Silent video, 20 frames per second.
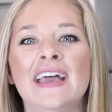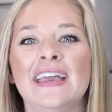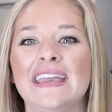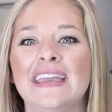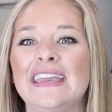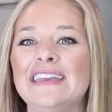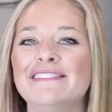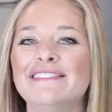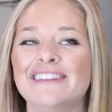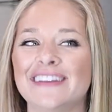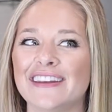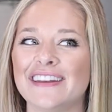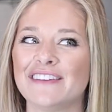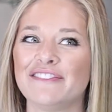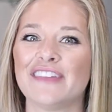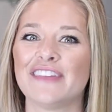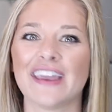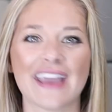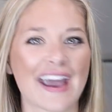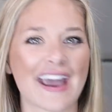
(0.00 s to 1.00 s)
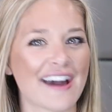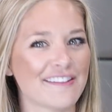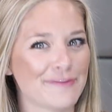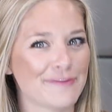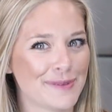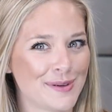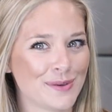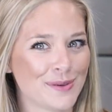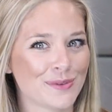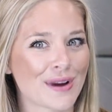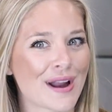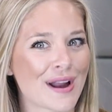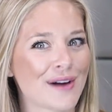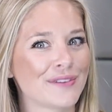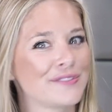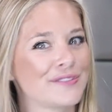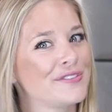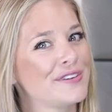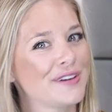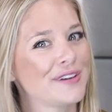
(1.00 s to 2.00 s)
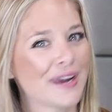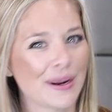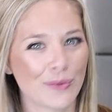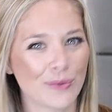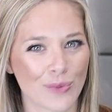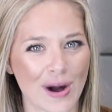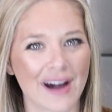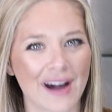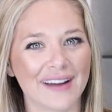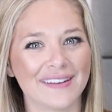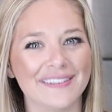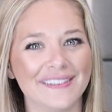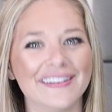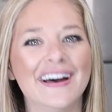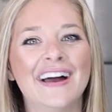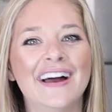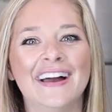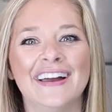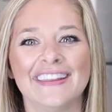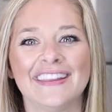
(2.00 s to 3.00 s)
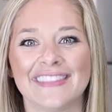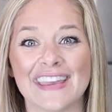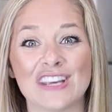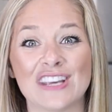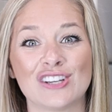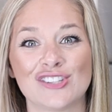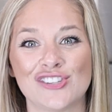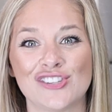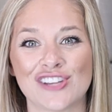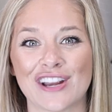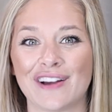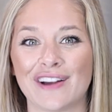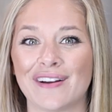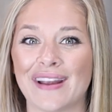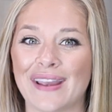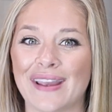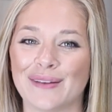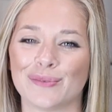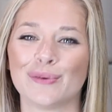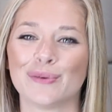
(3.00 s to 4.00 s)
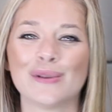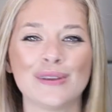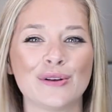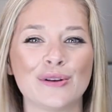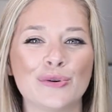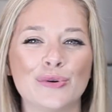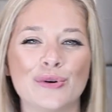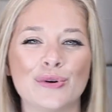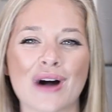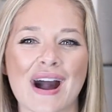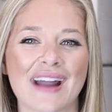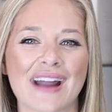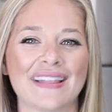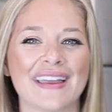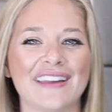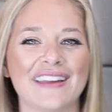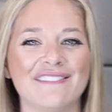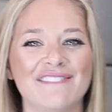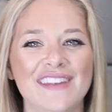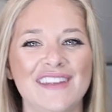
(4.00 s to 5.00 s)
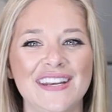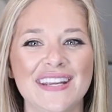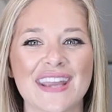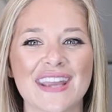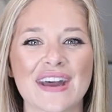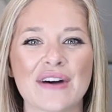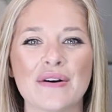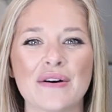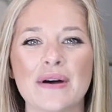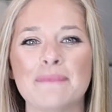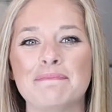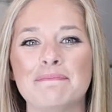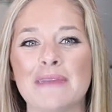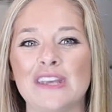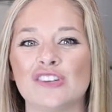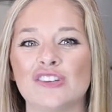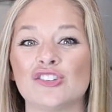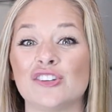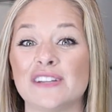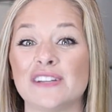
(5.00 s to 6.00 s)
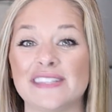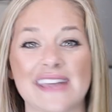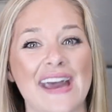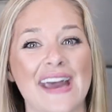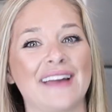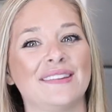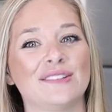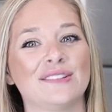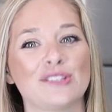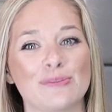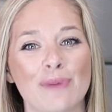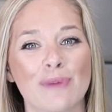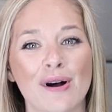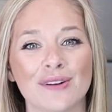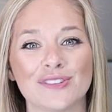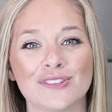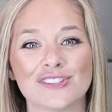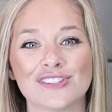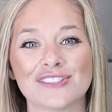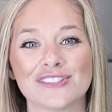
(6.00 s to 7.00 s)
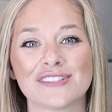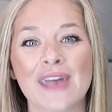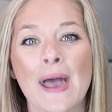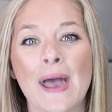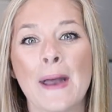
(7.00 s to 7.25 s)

even if they have been around for a while. They could share a really cool highlight video, make sure to tag their sponsors,